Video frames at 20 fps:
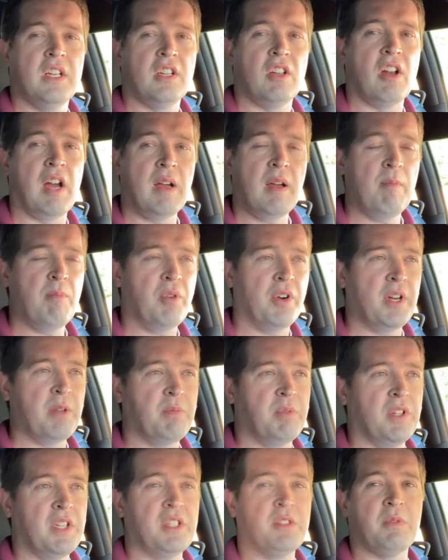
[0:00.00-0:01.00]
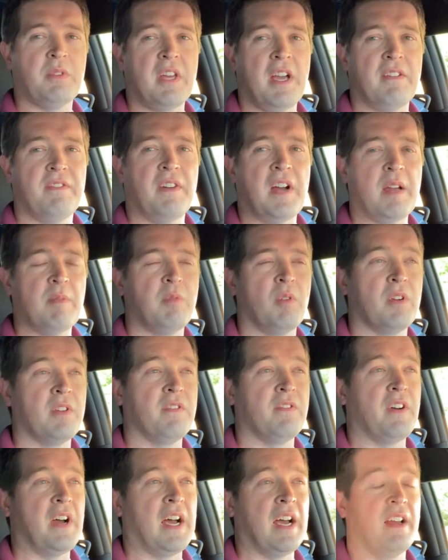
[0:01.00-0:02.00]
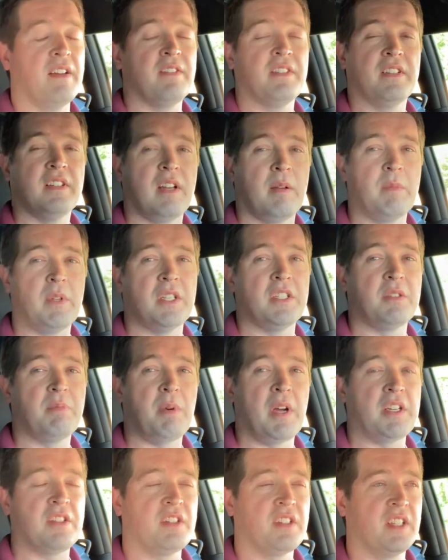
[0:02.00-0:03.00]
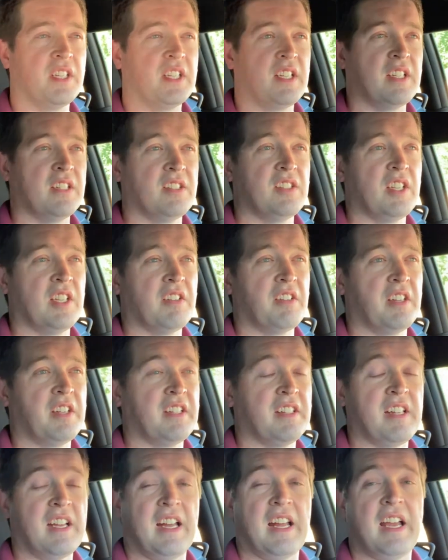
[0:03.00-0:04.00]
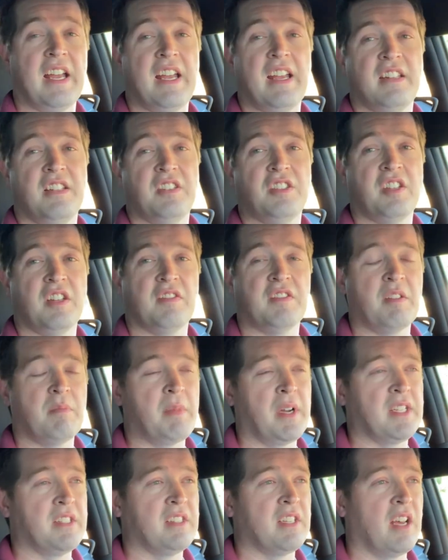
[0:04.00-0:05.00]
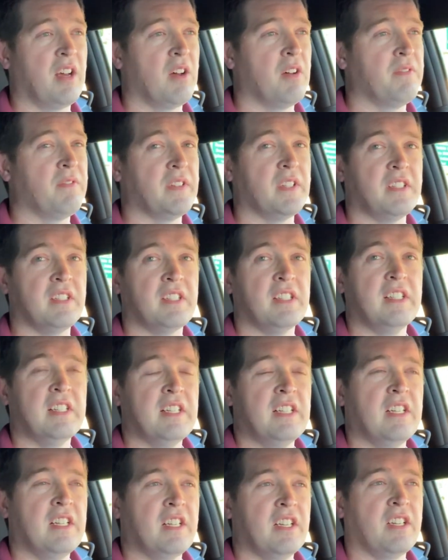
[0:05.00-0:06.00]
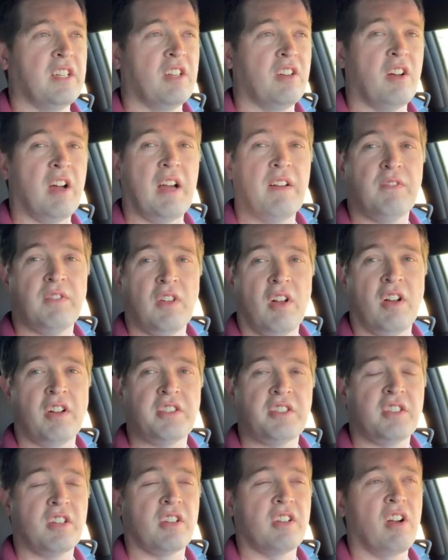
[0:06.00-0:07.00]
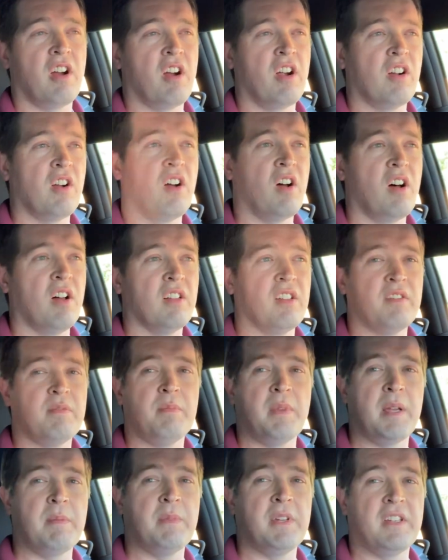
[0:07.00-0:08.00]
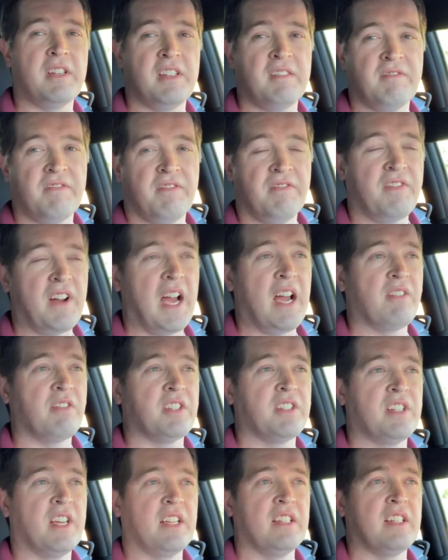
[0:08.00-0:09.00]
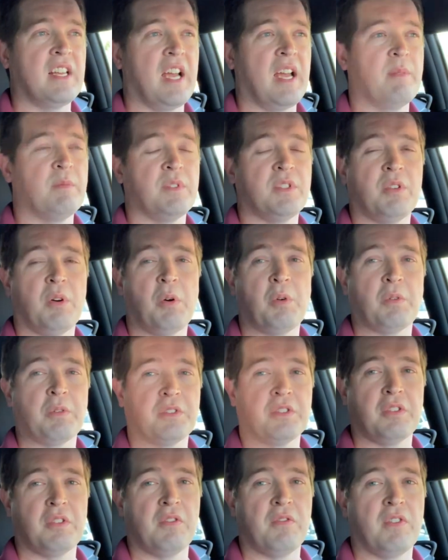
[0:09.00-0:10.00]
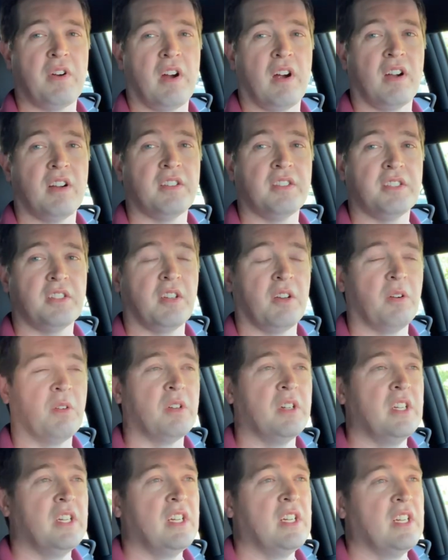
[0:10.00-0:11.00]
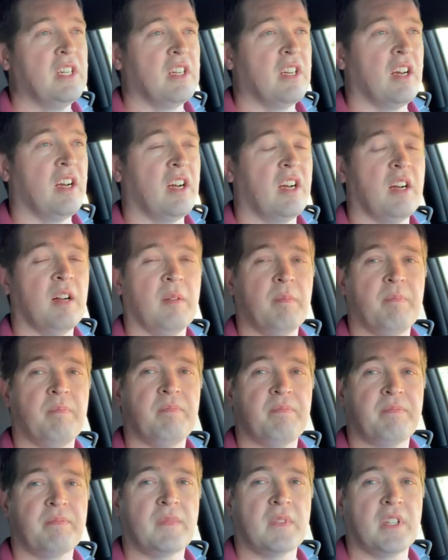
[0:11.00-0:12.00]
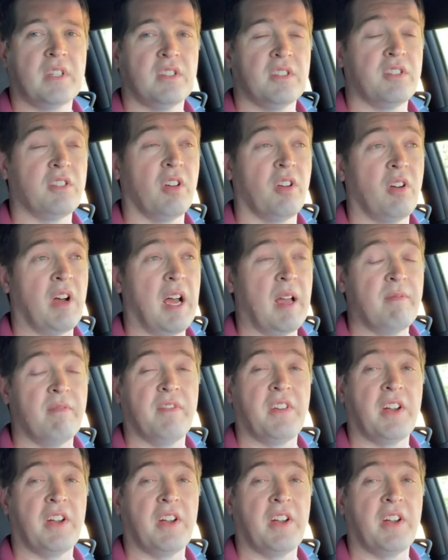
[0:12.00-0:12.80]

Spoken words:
you know, I'm pretty pleased with that 5.5. I mean, especially considering that I had to shift it myself, and, you know, I've launched the car all of maybe 5 or 10 times total so far. So, so I'm